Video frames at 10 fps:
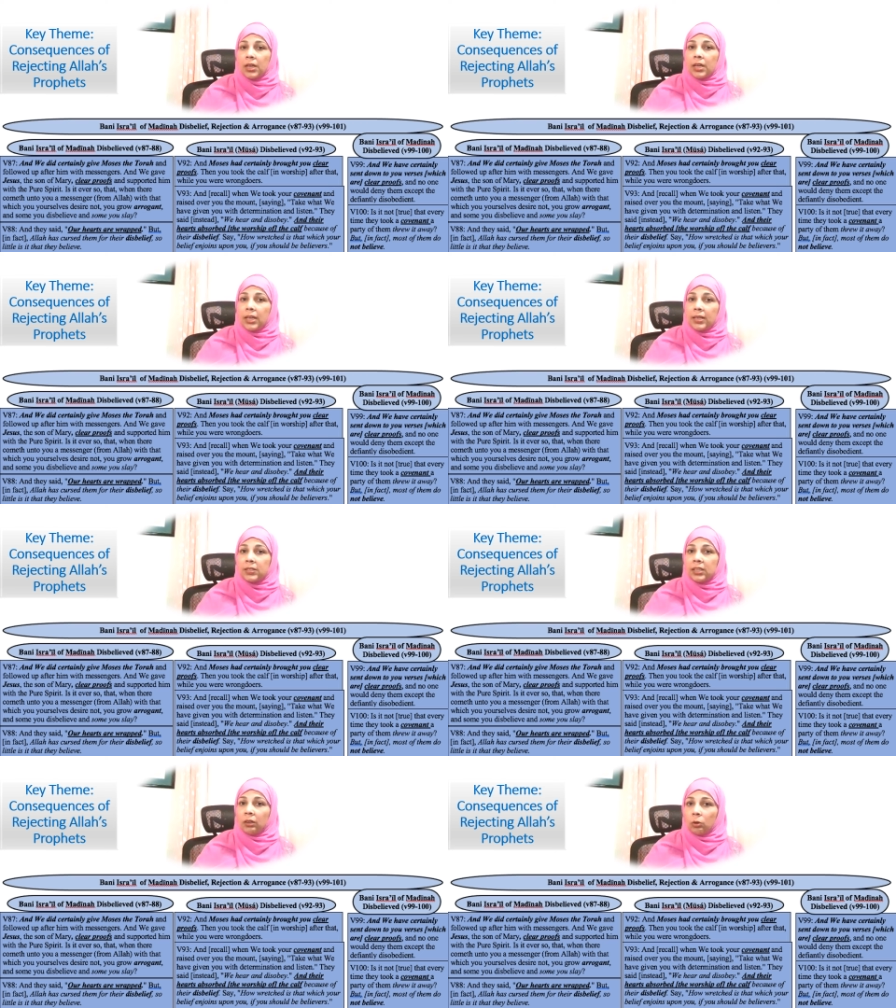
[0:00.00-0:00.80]
is
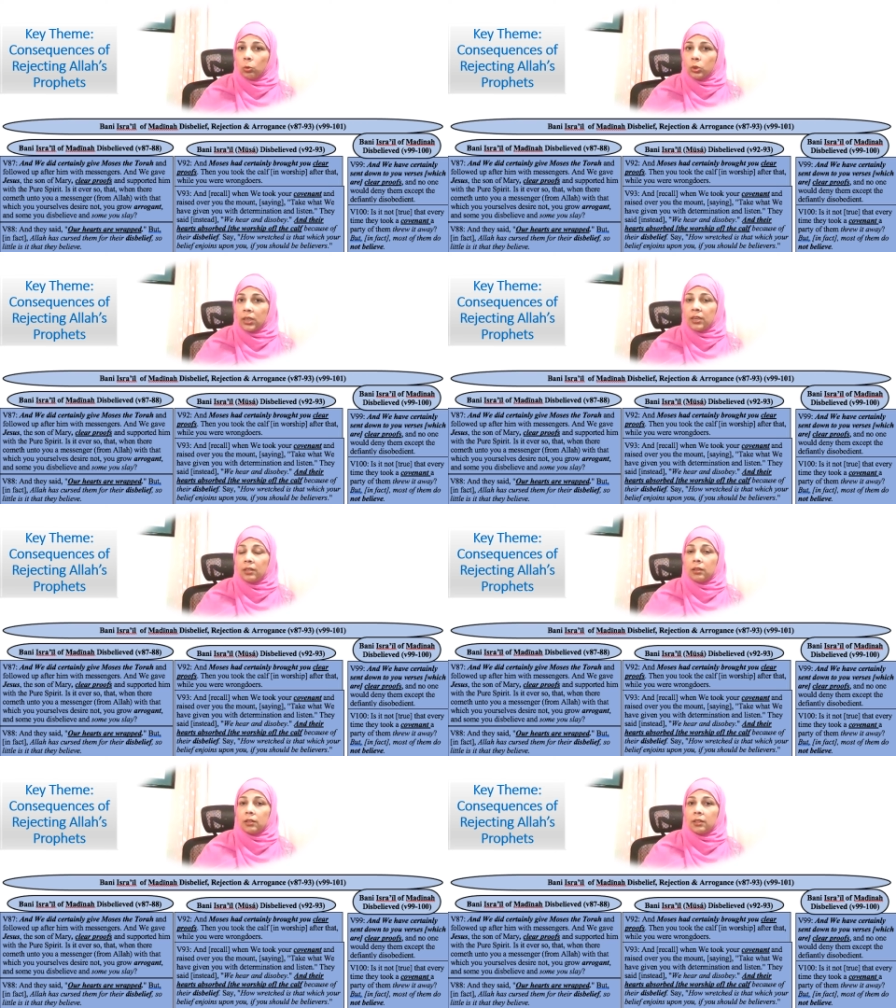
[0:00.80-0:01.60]
included in
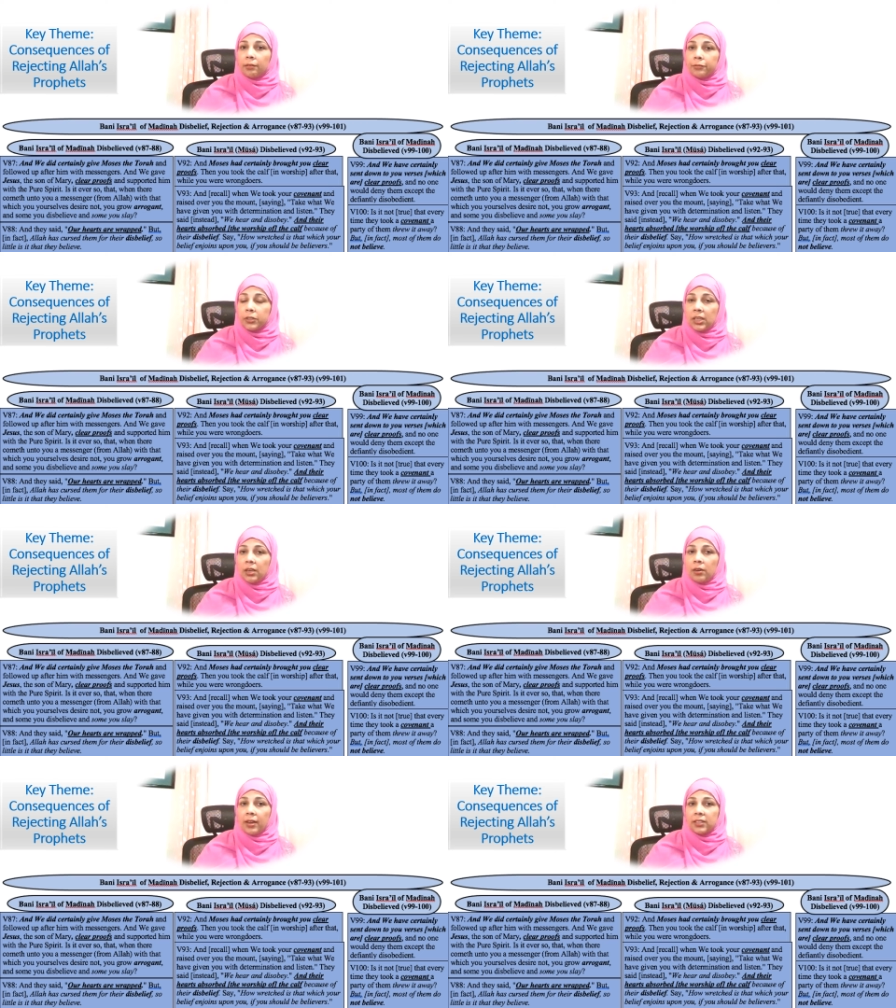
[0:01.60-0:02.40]
the tafsir
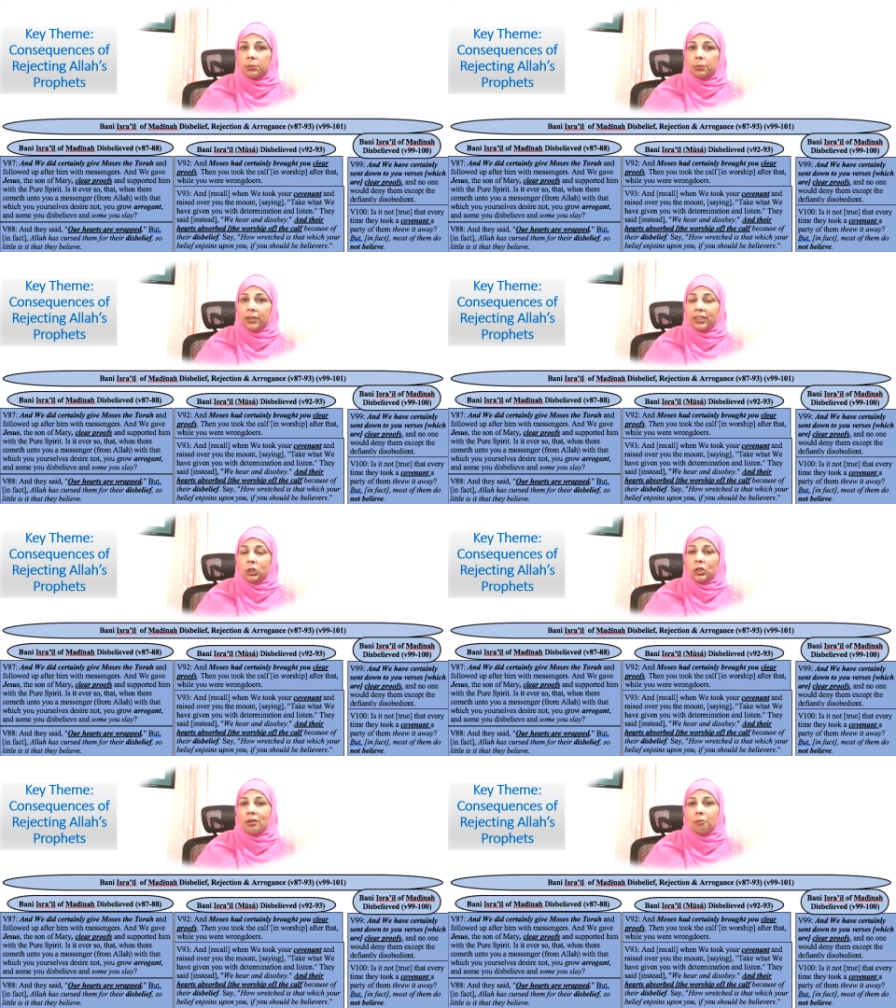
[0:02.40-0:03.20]

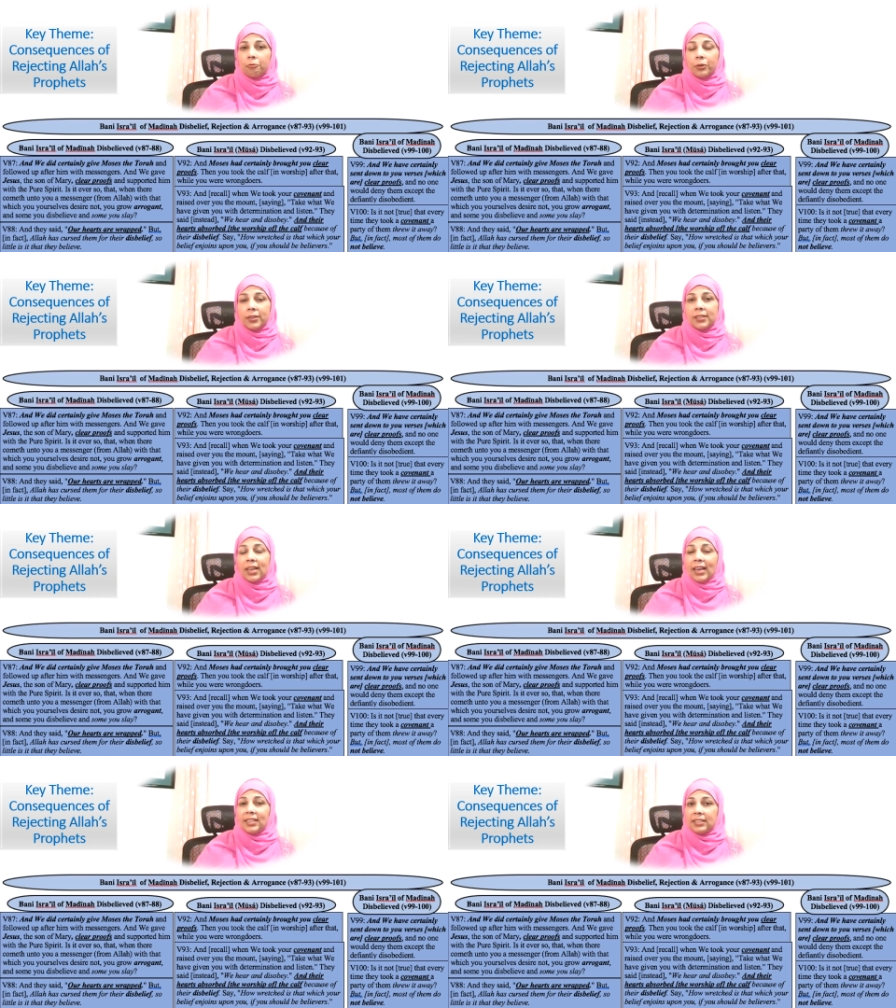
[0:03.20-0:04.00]
explanation of verse
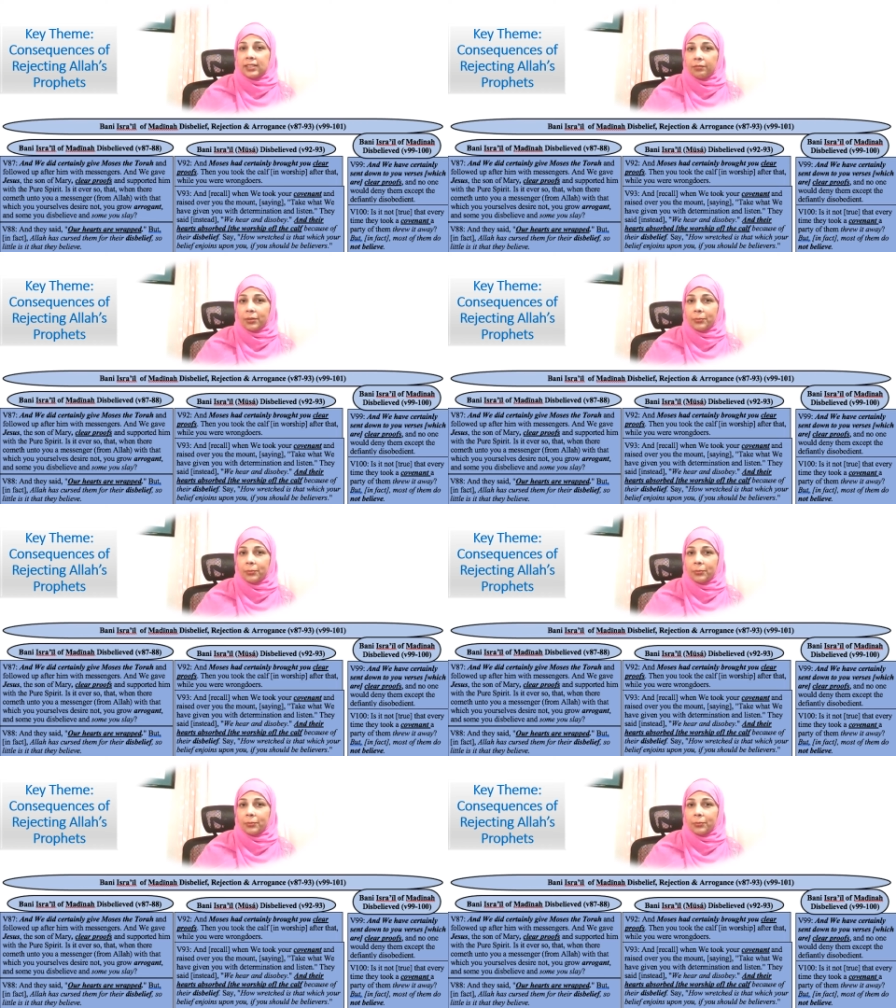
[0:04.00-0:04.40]
eighty-seven.